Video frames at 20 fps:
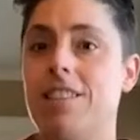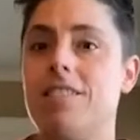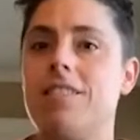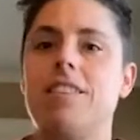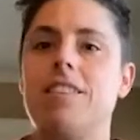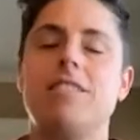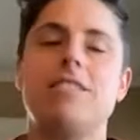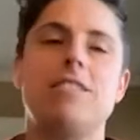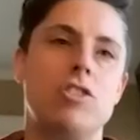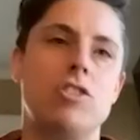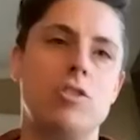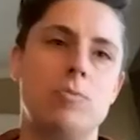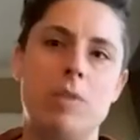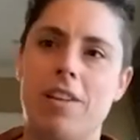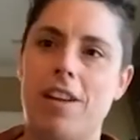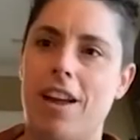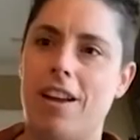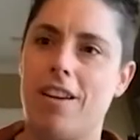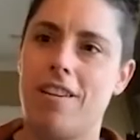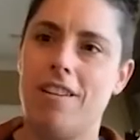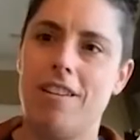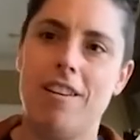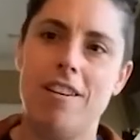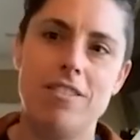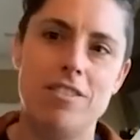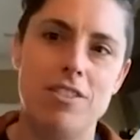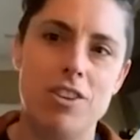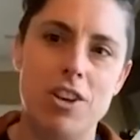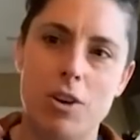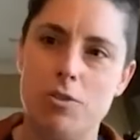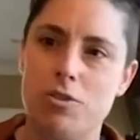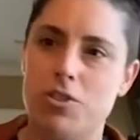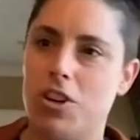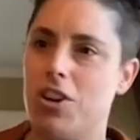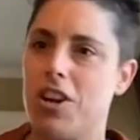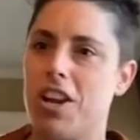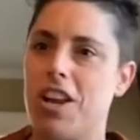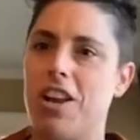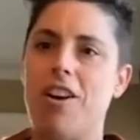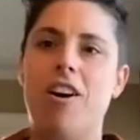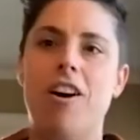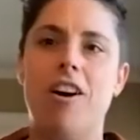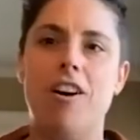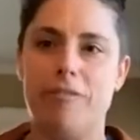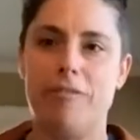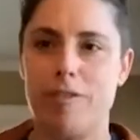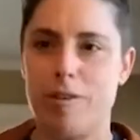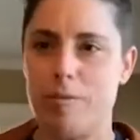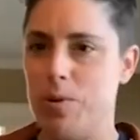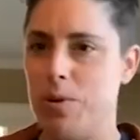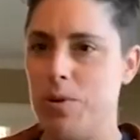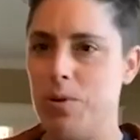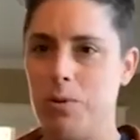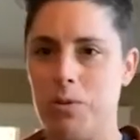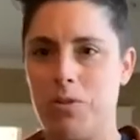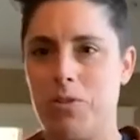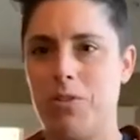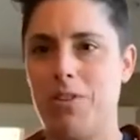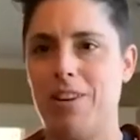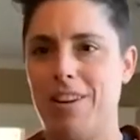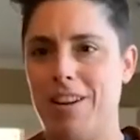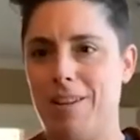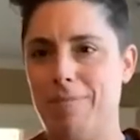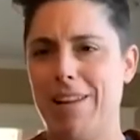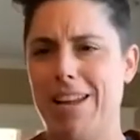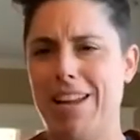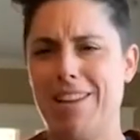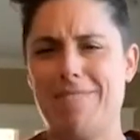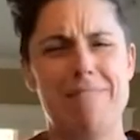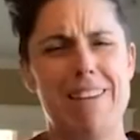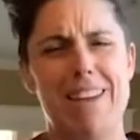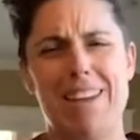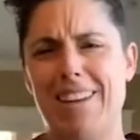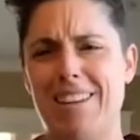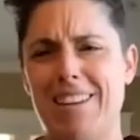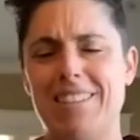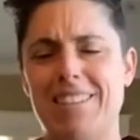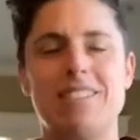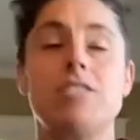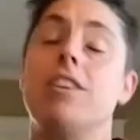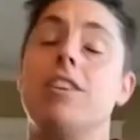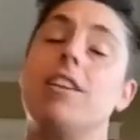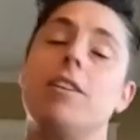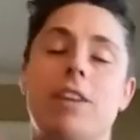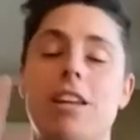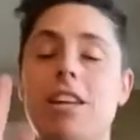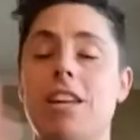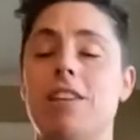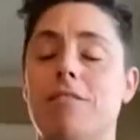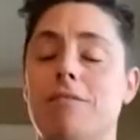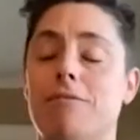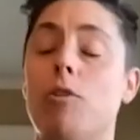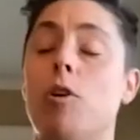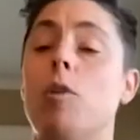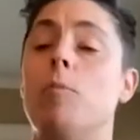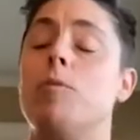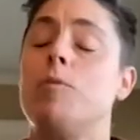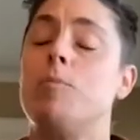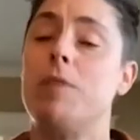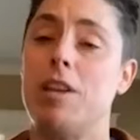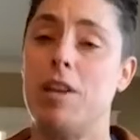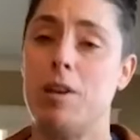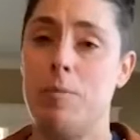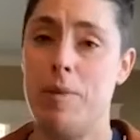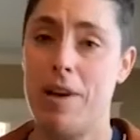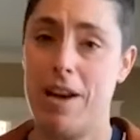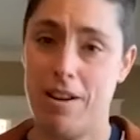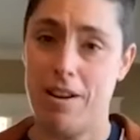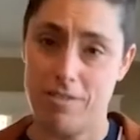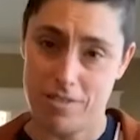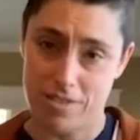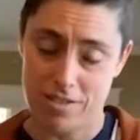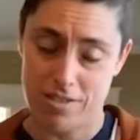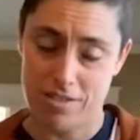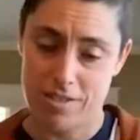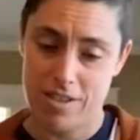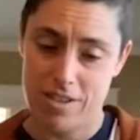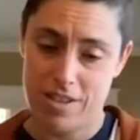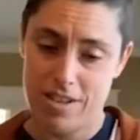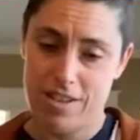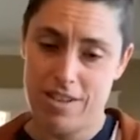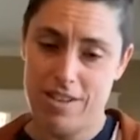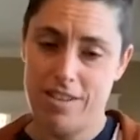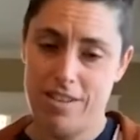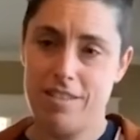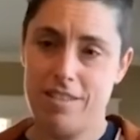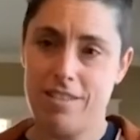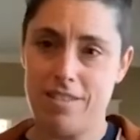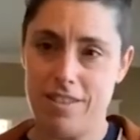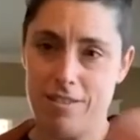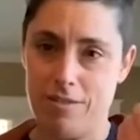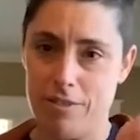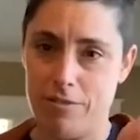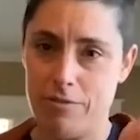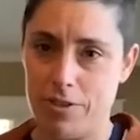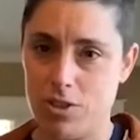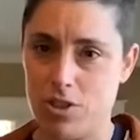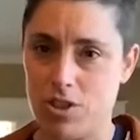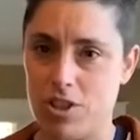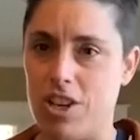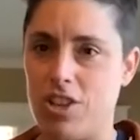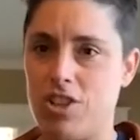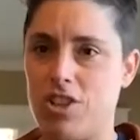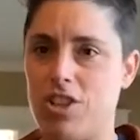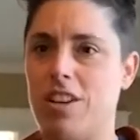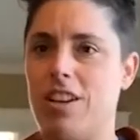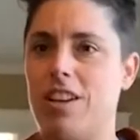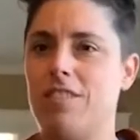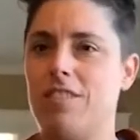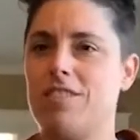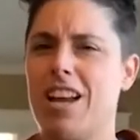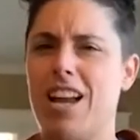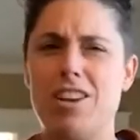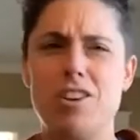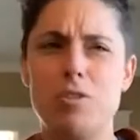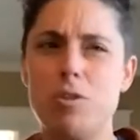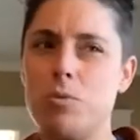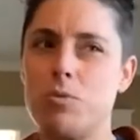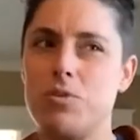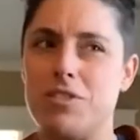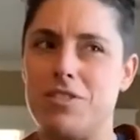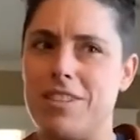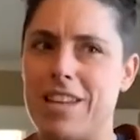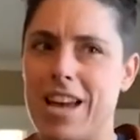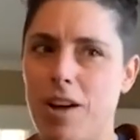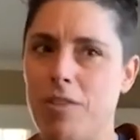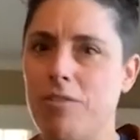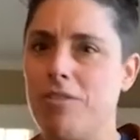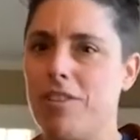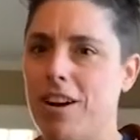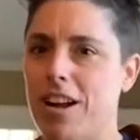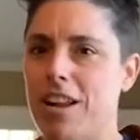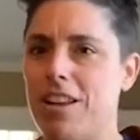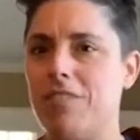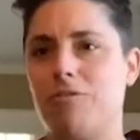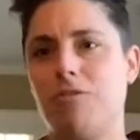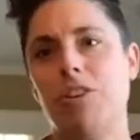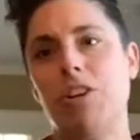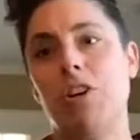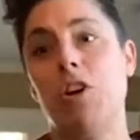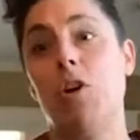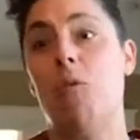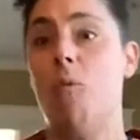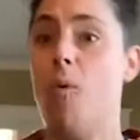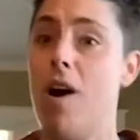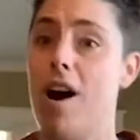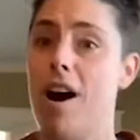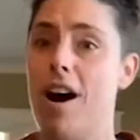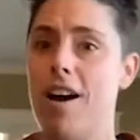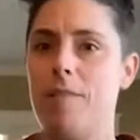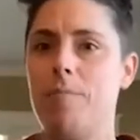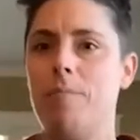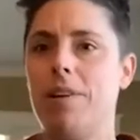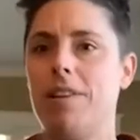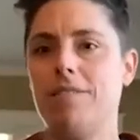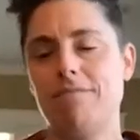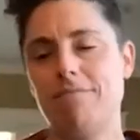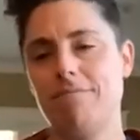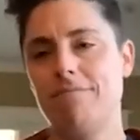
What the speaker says: He thinks it should be like no dirty, all vermouth. And I'm like, man. So anyway, he informed me about the refrigeration. And I was like, I knew it was down there. I didn't really know why, but.